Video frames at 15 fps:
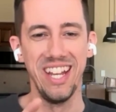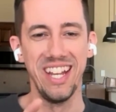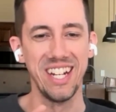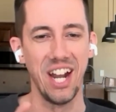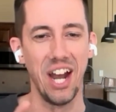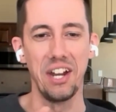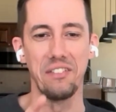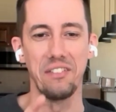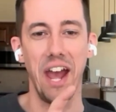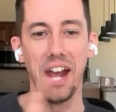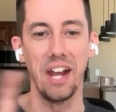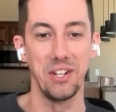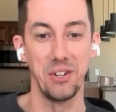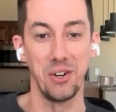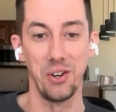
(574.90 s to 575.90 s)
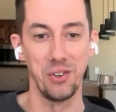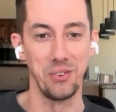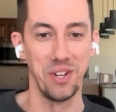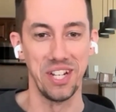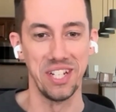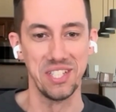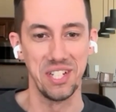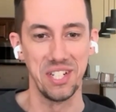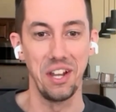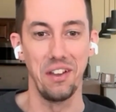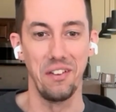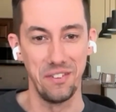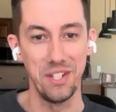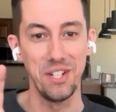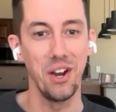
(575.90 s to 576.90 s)
kind of at your own risk.
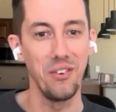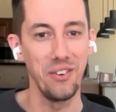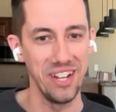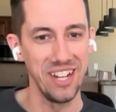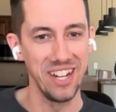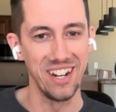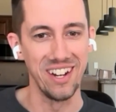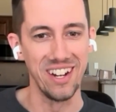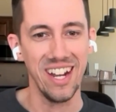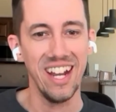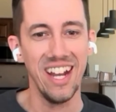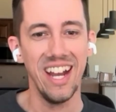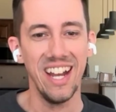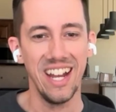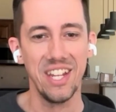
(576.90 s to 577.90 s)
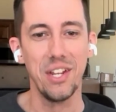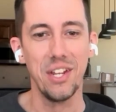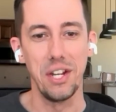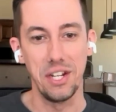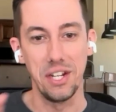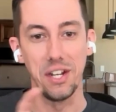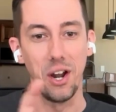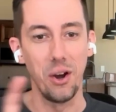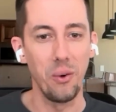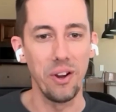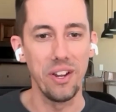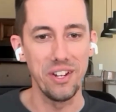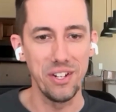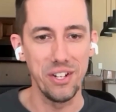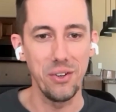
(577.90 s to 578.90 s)
If you go in here, you need to know
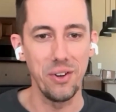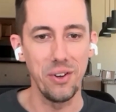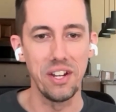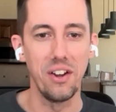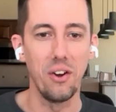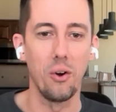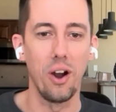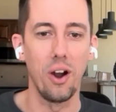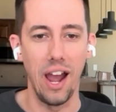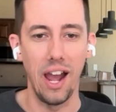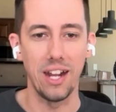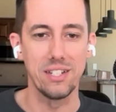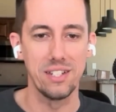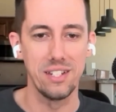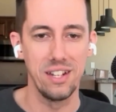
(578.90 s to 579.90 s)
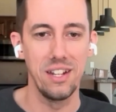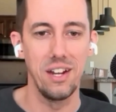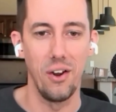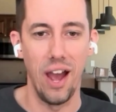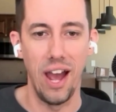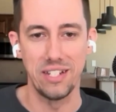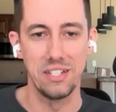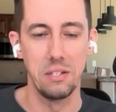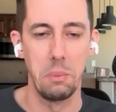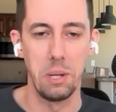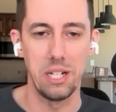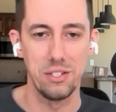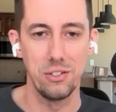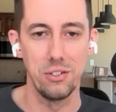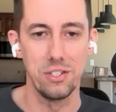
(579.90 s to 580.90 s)
what you're doing or ask the
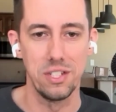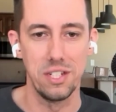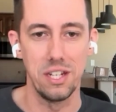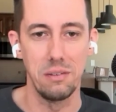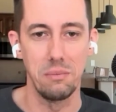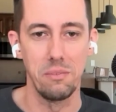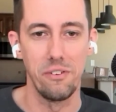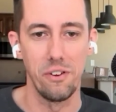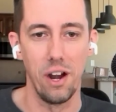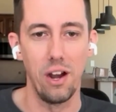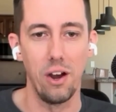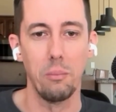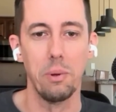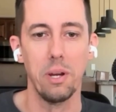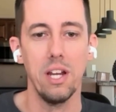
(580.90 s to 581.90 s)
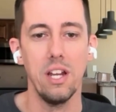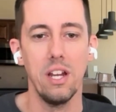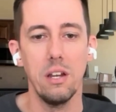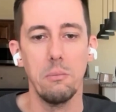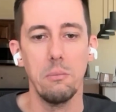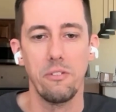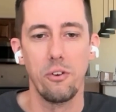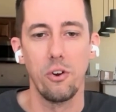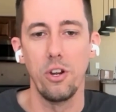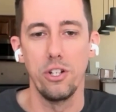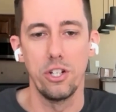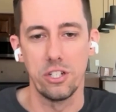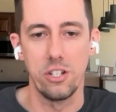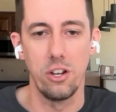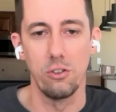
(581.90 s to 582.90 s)
Big Scoots team for help before you
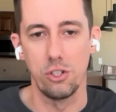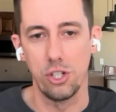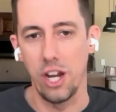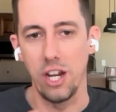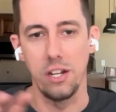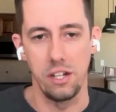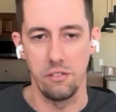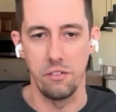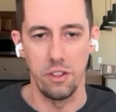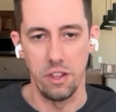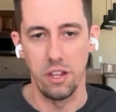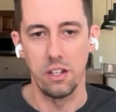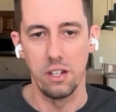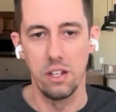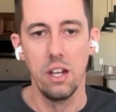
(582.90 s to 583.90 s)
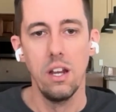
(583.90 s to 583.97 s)
just go change everything.